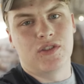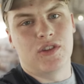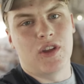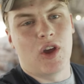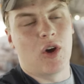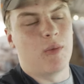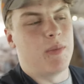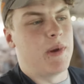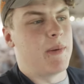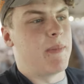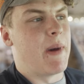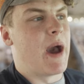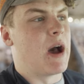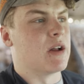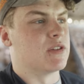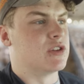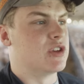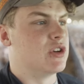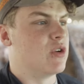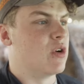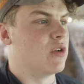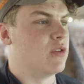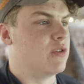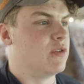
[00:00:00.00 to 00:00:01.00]
it'll be about
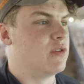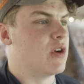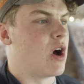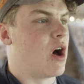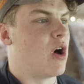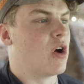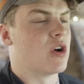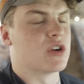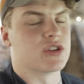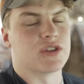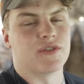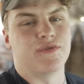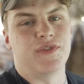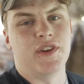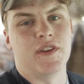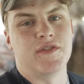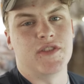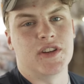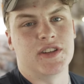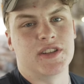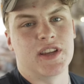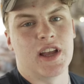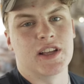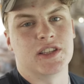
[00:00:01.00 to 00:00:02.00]

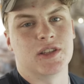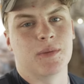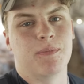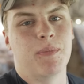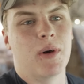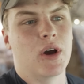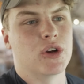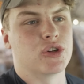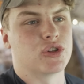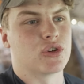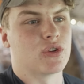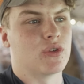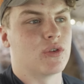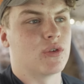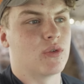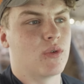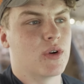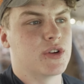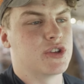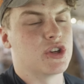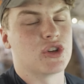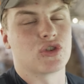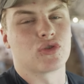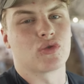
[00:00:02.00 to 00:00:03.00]
$2.50 a bushel,
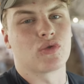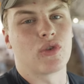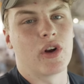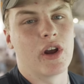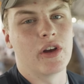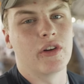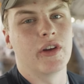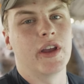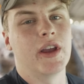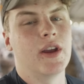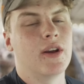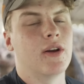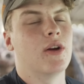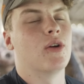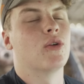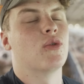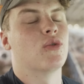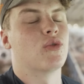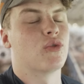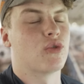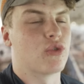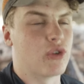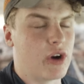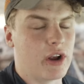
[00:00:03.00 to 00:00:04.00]
which is really,
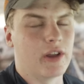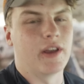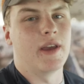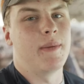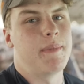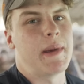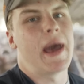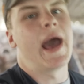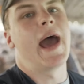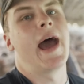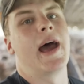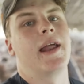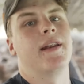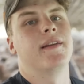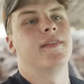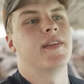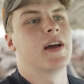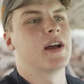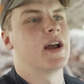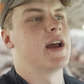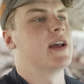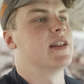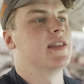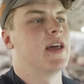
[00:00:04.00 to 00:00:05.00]
really bad.
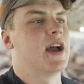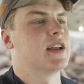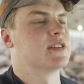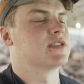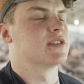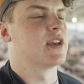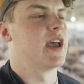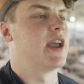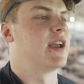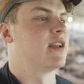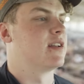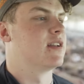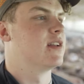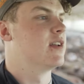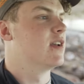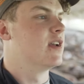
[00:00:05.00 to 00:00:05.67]
That, that's like